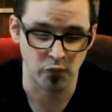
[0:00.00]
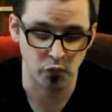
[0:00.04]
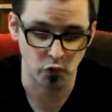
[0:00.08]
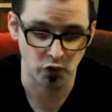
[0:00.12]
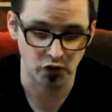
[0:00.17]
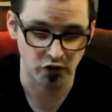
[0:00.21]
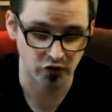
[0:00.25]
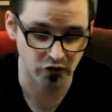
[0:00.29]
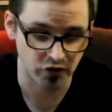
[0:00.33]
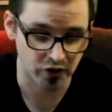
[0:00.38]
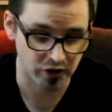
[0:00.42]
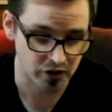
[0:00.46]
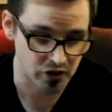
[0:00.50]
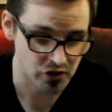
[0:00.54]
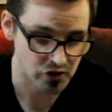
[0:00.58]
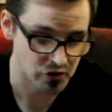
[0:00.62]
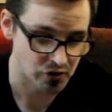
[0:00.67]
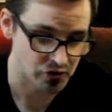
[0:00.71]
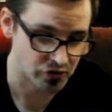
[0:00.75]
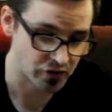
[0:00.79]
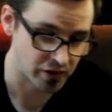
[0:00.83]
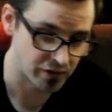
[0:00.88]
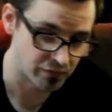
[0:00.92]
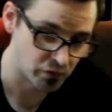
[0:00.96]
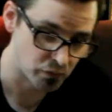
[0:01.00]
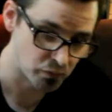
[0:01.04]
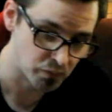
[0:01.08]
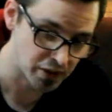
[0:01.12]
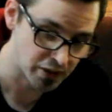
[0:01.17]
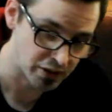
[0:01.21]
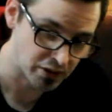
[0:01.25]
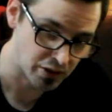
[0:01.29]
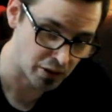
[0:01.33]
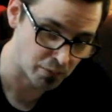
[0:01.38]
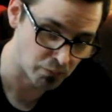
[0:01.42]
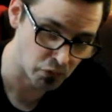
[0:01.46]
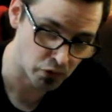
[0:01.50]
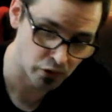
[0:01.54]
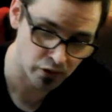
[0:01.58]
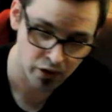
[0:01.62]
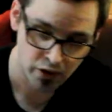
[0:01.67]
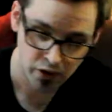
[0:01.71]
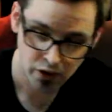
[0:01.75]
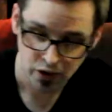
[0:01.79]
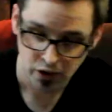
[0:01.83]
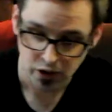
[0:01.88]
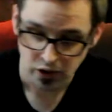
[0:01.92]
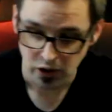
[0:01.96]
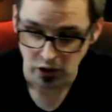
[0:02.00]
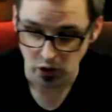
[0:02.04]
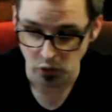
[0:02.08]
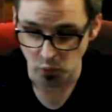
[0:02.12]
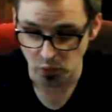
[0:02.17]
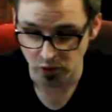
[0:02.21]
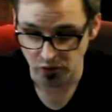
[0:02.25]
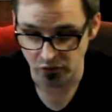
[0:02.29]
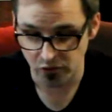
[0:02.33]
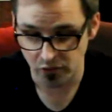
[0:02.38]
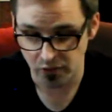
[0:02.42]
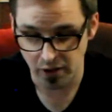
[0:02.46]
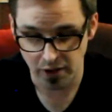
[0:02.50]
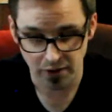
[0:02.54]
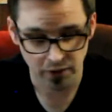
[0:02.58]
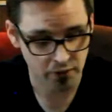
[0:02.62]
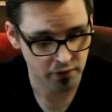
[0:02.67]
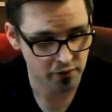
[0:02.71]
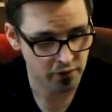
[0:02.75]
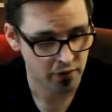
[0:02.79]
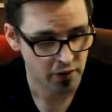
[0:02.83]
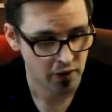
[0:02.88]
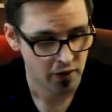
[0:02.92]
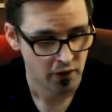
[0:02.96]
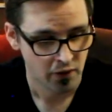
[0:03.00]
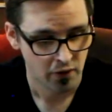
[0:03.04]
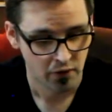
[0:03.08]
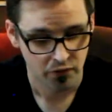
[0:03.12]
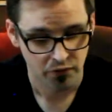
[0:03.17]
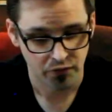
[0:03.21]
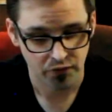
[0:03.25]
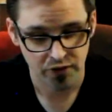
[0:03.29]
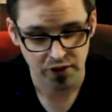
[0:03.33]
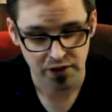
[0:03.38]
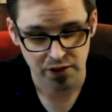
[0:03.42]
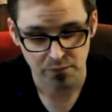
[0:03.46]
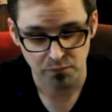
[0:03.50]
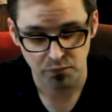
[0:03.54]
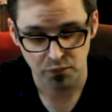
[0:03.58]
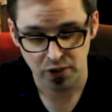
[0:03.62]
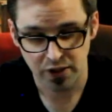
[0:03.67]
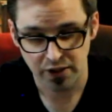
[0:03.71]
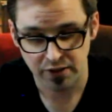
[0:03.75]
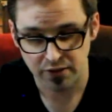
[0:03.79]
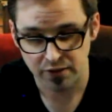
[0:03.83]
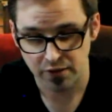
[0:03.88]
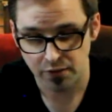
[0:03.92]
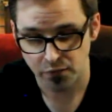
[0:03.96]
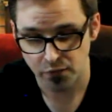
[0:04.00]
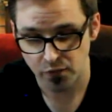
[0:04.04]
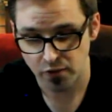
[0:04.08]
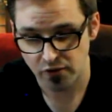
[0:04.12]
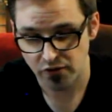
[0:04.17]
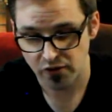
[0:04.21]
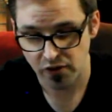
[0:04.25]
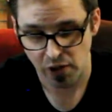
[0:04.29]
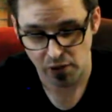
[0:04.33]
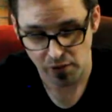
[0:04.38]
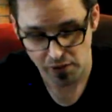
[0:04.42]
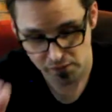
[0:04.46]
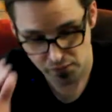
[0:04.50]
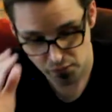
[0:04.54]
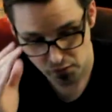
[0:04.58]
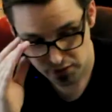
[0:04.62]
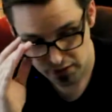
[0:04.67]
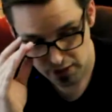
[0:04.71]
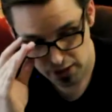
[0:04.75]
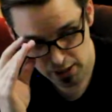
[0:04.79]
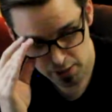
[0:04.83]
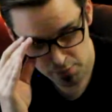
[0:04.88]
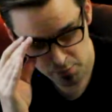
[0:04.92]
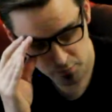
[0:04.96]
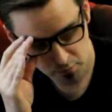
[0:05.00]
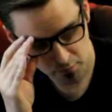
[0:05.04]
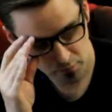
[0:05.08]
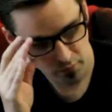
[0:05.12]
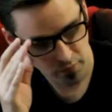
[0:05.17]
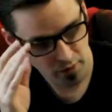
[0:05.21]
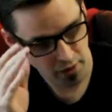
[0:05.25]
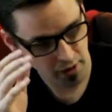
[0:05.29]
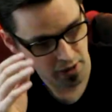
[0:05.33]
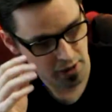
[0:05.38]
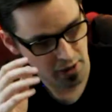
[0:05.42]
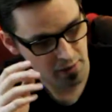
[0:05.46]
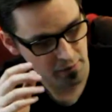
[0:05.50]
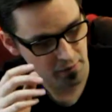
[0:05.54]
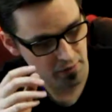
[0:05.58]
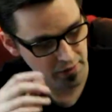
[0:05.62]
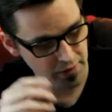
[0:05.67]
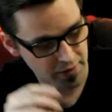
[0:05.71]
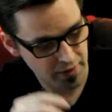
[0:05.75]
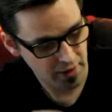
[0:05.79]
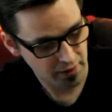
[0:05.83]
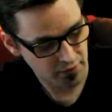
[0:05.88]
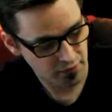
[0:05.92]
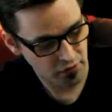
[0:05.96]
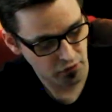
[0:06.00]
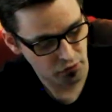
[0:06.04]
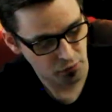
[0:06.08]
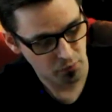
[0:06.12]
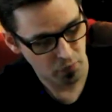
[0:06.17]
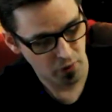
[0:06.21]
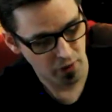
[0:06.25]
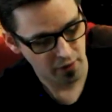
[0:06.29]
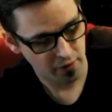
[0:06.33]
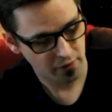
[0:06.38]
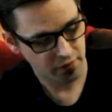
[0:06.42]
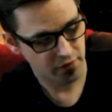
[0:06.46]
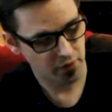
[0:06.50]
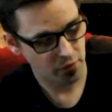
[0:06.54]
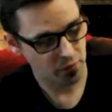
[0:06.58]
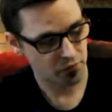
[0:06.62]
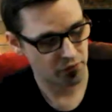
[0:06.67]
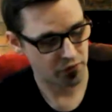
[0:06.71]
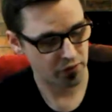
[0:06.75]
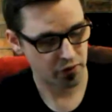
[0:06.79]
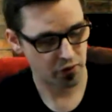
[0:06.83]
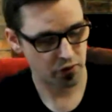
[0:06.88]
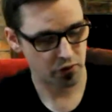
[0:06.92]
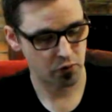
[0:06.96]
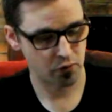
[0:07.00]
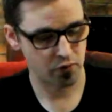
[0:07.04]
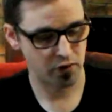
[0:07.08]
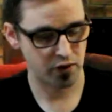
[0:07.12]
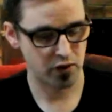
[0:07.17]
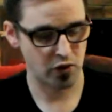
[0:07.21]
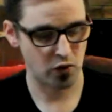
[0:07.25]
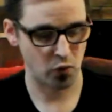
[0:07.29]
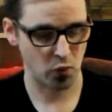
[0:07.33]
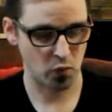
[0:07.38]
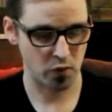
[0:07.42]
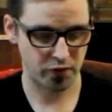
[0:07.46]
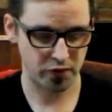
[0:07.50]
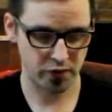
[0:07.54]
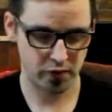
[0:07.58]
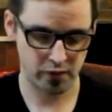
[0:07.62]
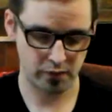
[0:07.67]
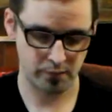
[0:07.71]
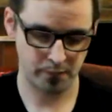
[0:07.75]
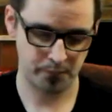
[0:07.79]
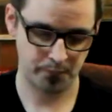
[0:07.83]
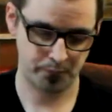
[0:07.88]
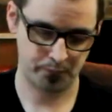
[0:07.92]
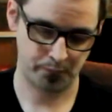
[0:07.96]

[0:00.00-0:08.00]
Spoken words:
with the signature, instead of it being numbered, it was lettered. The big difference, however, came in that this box that was included here with it